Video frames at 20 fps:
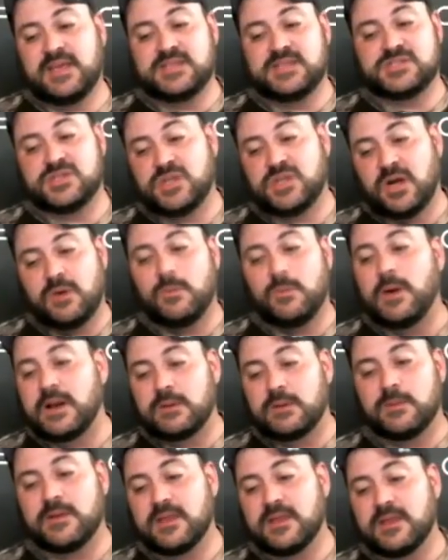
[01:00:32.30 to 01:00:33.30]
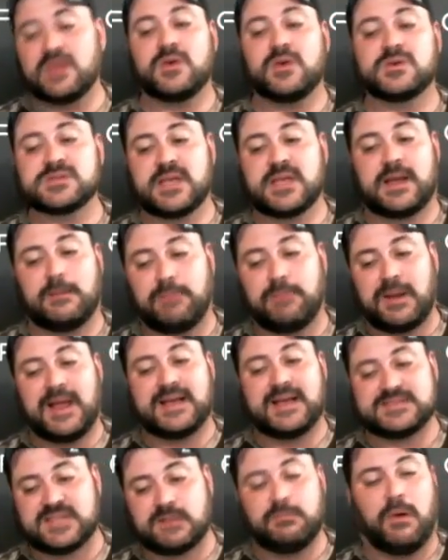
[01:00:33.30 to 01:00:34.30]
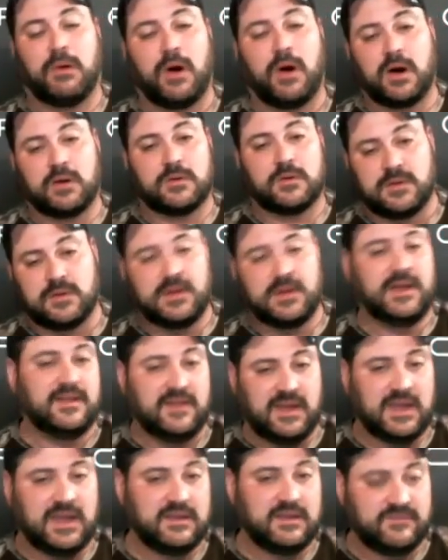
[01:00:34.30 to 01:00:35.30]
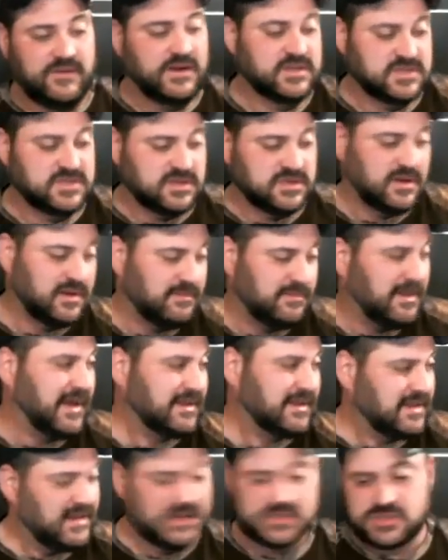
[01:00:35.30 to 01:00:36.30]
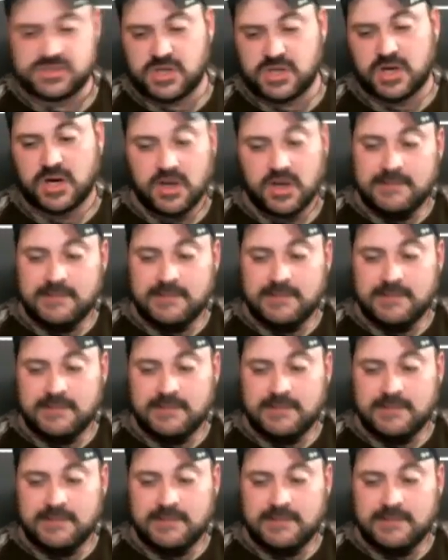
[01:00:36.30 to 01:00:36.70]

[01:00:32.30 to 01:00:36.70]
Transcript: You don't want to really use like a plastic bottle in the heat function on a magnetic stirrer,